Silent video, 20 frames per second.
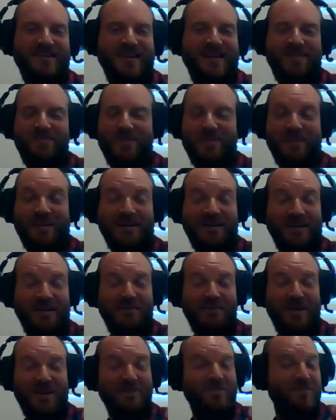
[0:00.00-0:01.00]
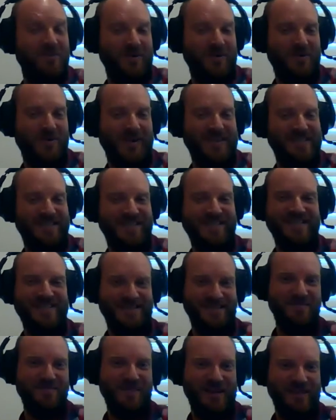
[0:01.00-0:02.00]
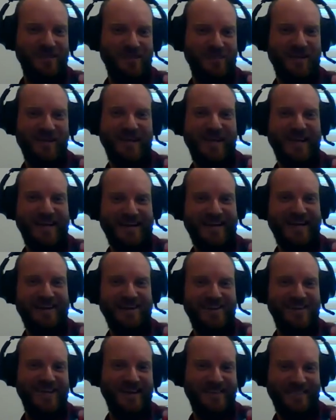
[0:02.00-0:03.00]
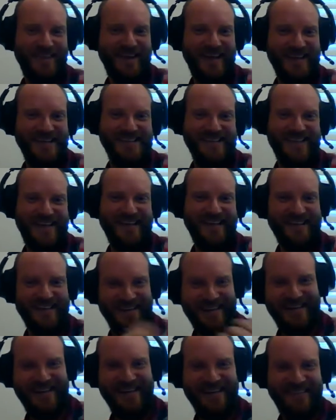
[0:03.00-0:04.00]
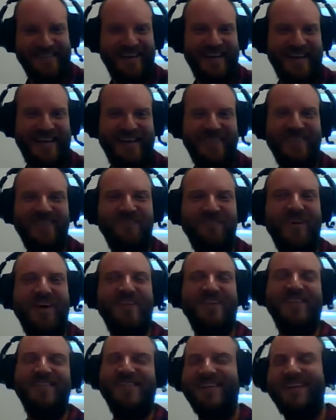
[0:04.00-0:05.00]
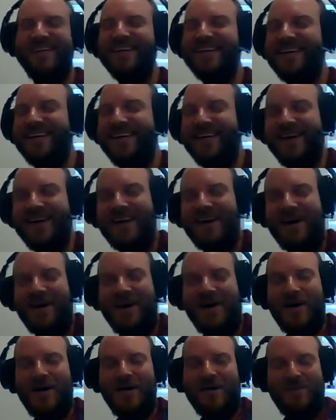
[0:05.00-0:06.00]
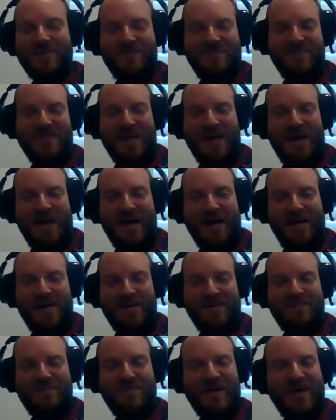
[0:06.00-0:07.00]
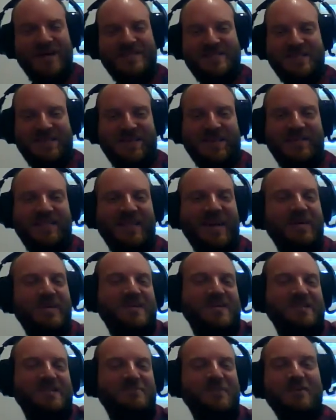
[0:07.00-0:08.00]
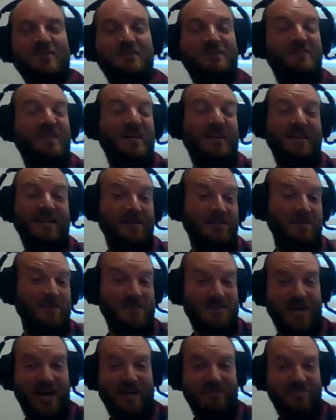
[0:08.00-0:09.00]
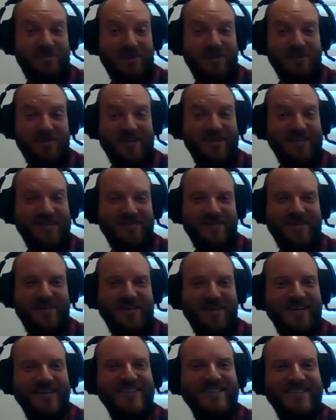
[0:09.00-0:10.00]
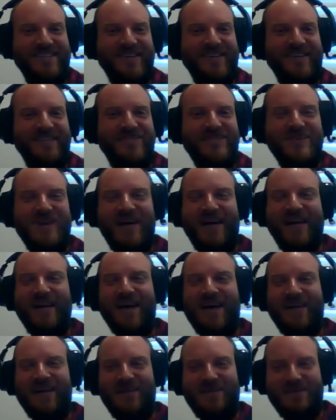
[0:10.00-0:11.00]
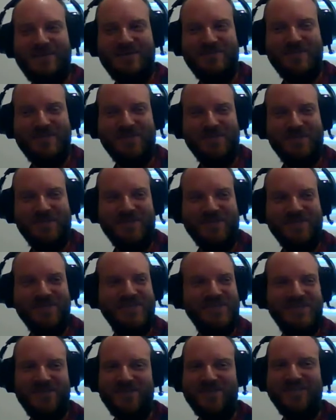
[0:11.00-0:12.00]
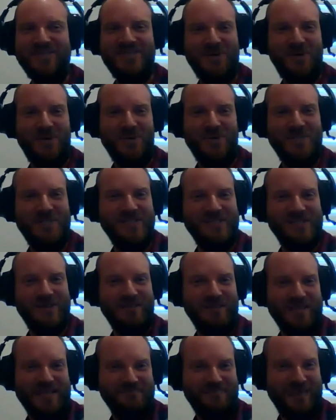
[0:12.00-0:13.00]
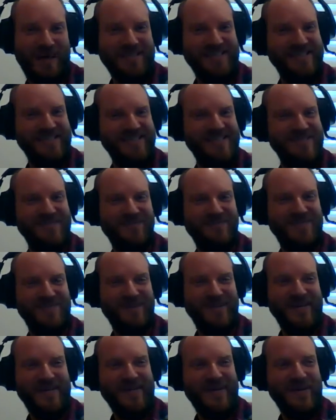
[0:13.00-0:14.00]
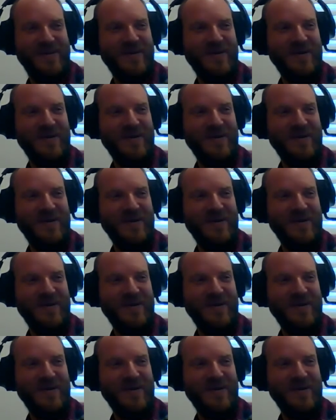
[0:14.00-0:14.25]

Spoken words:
and we've had a lot of people request this in the matter. They're like, can you get the headset in the welding thing? And basically that would just be a fun little side project, to be honest. So if you had unlimited resources, you could indulge in some of these passions of doing